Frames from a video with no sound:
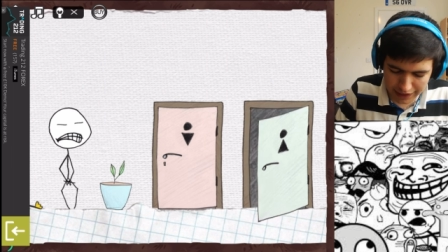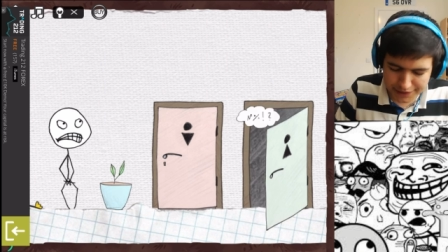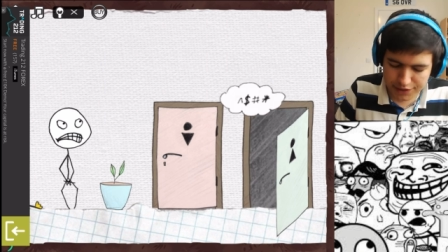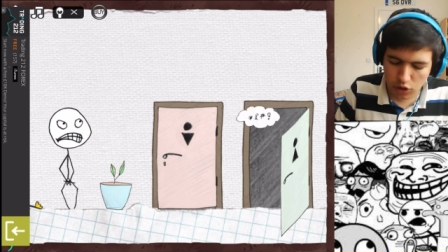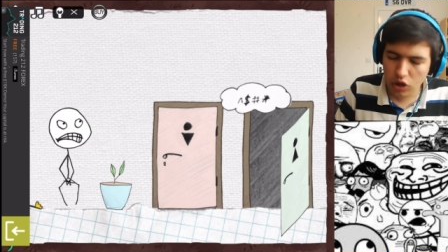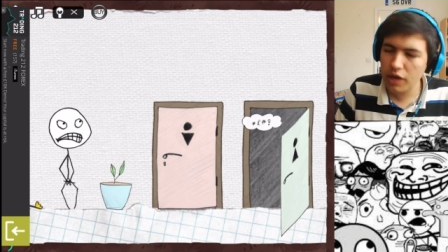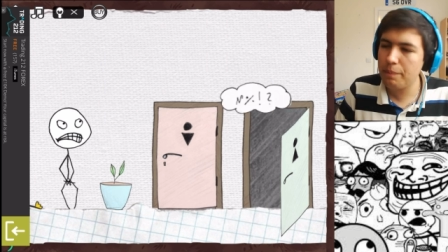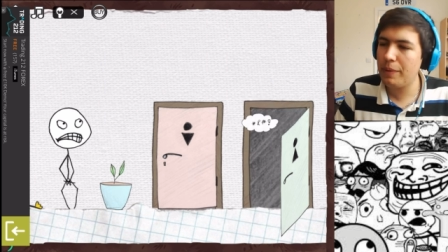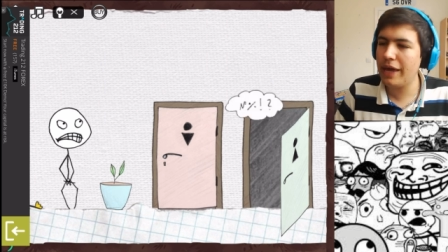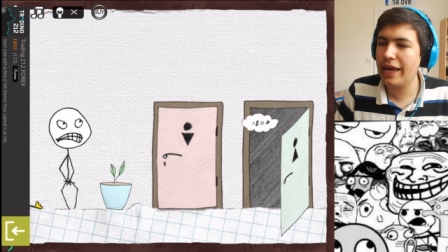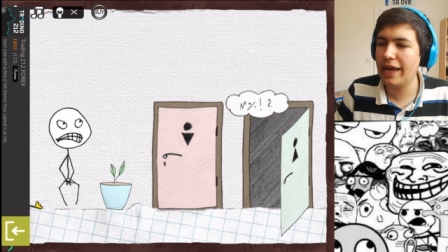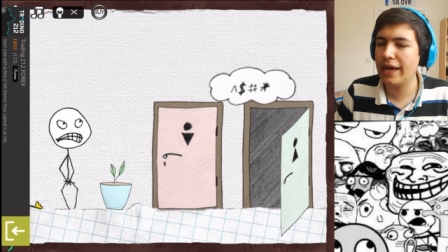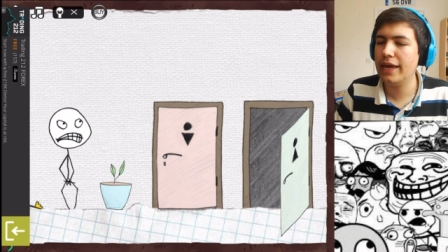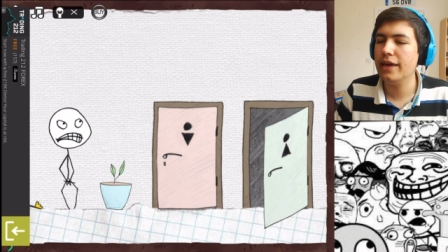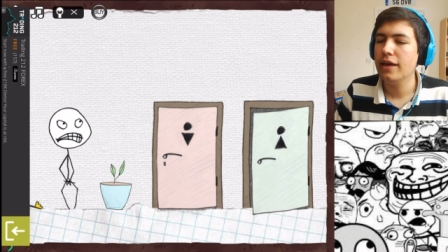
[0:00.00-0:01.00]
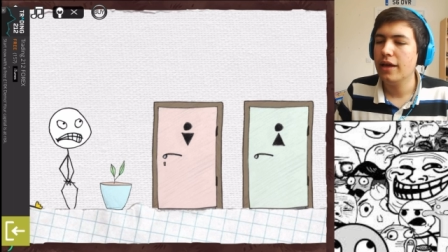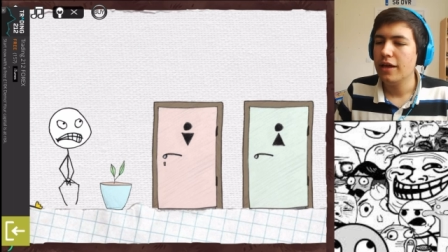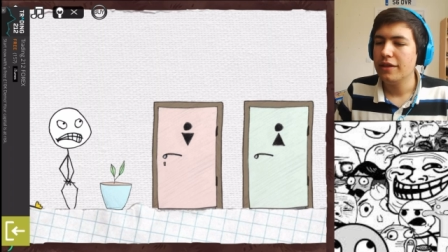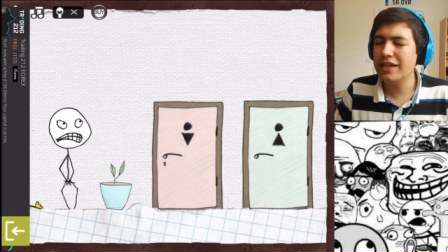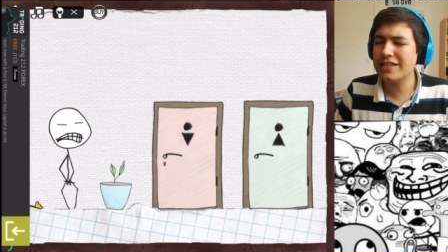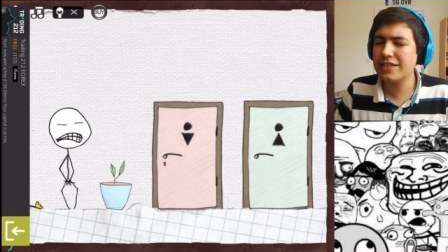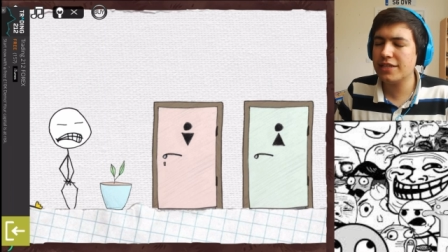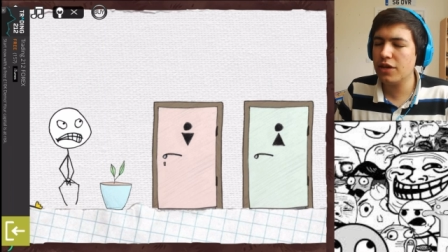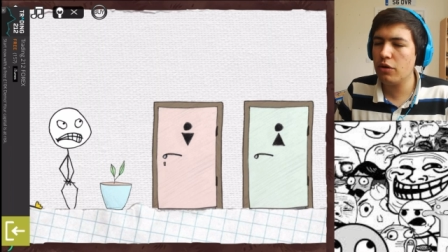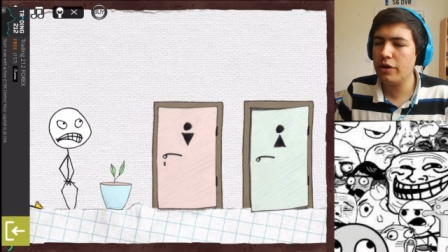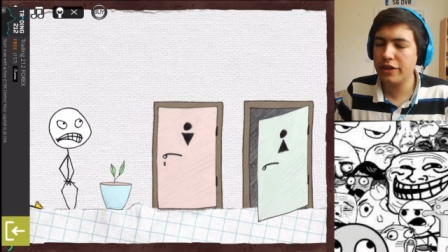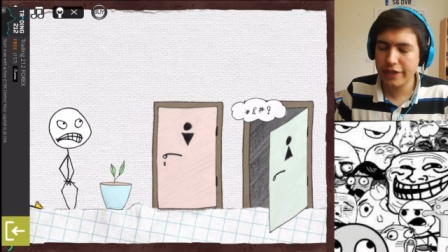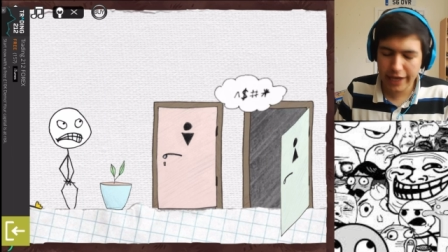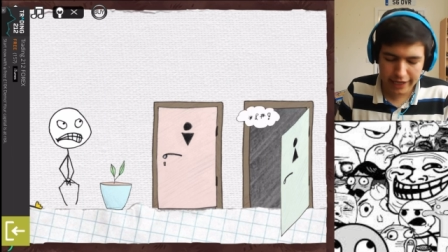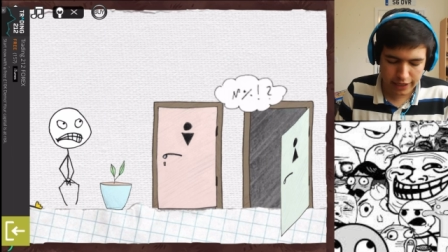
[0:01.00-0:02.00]
It's got to be... This is the
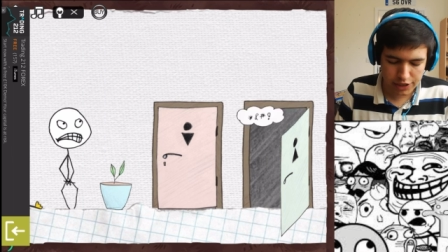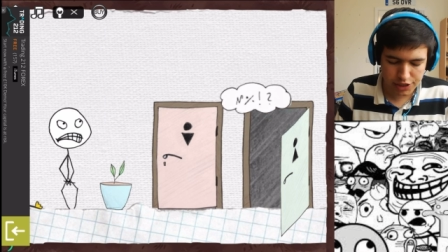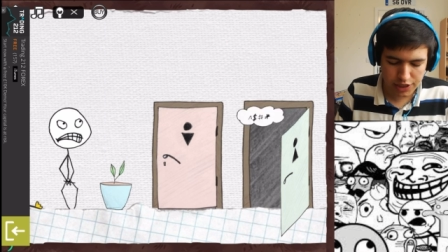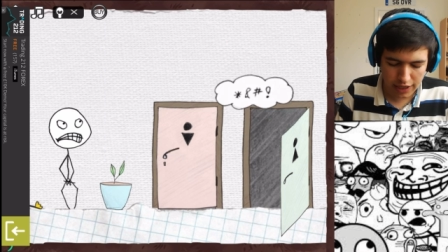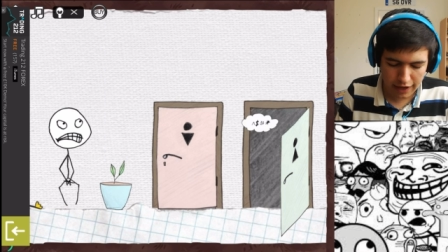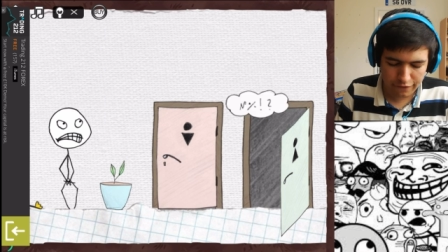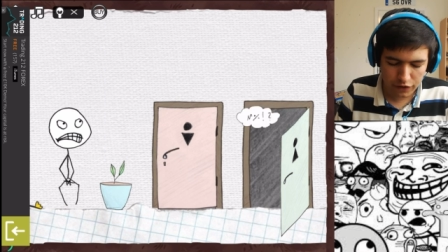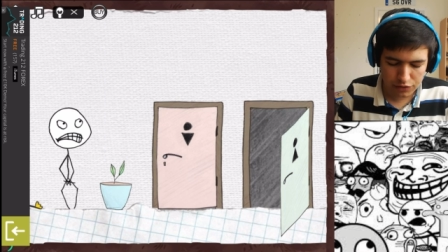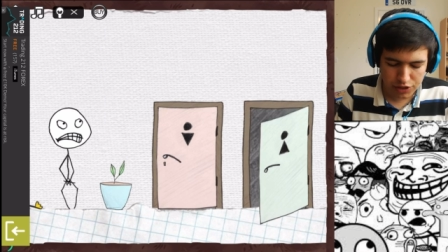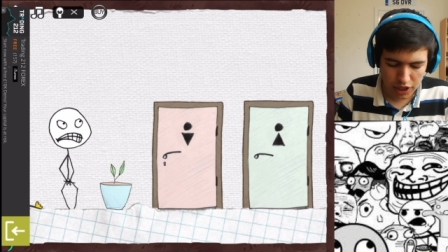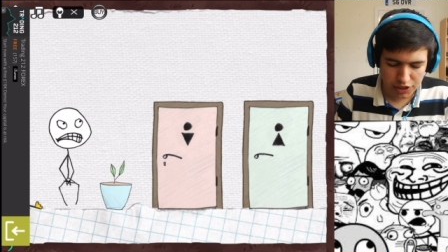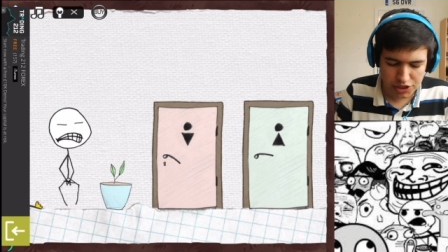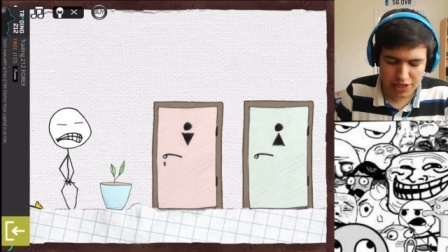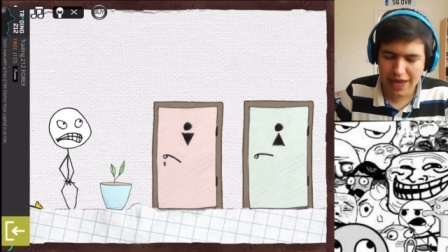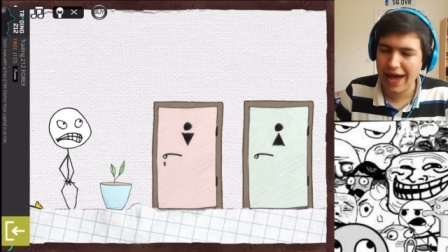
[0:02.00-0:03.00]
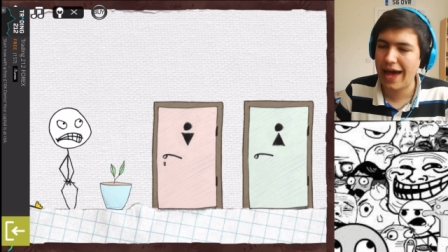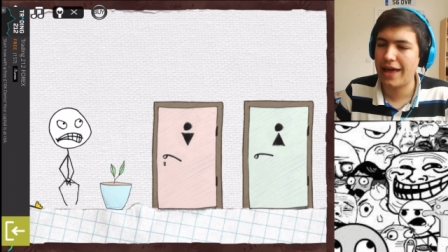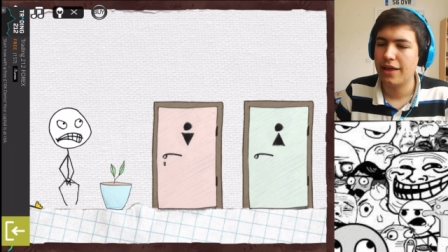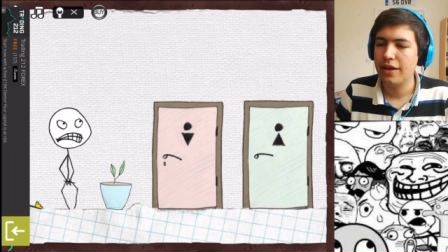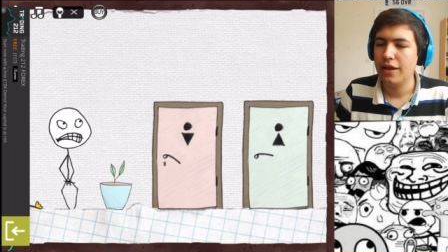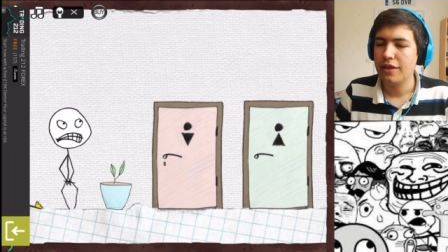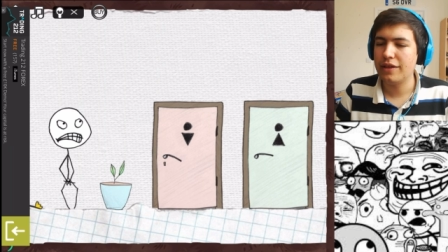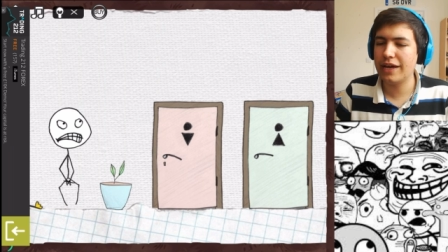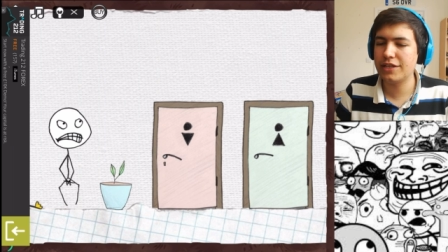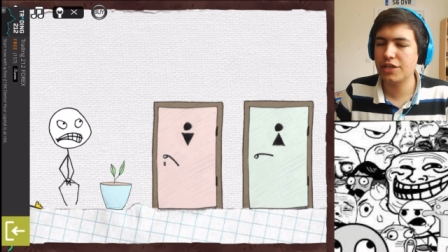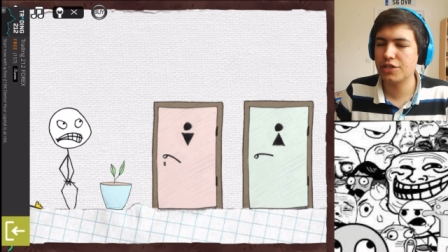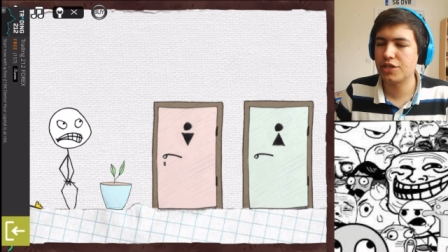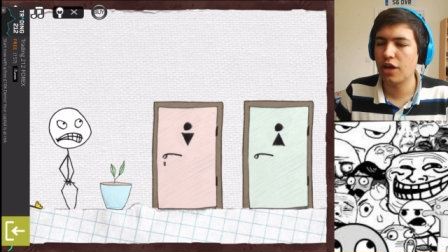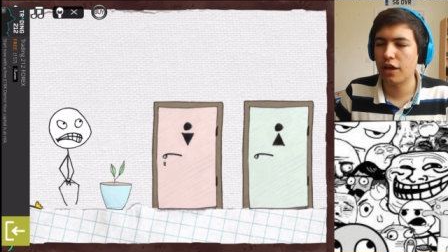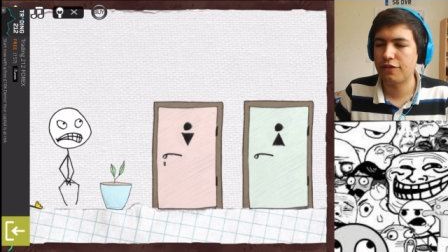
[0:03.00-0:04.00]
only thing, because if you touch that, that
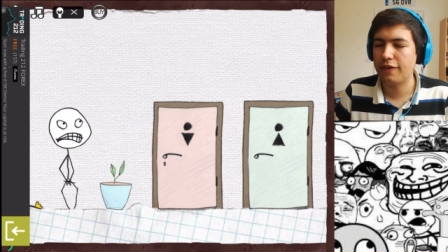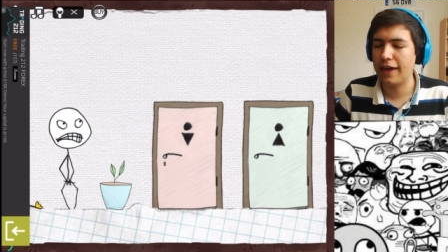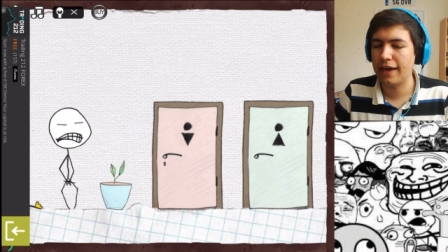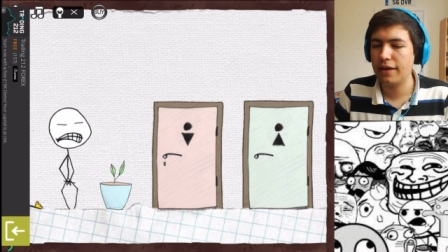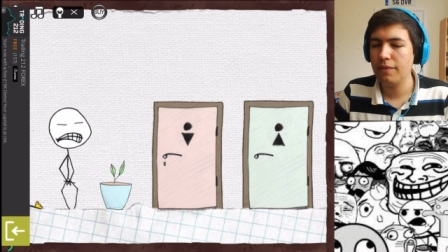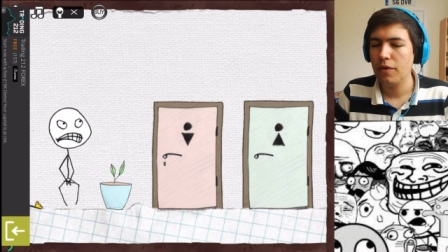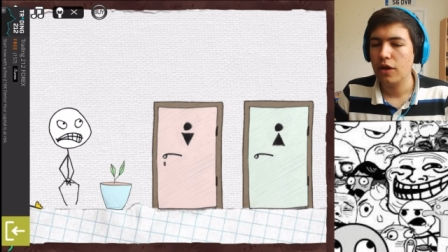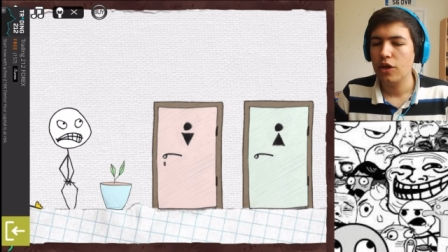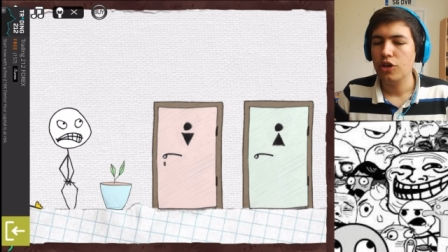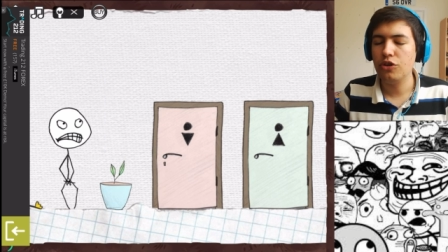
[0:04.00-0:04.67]
does nothing.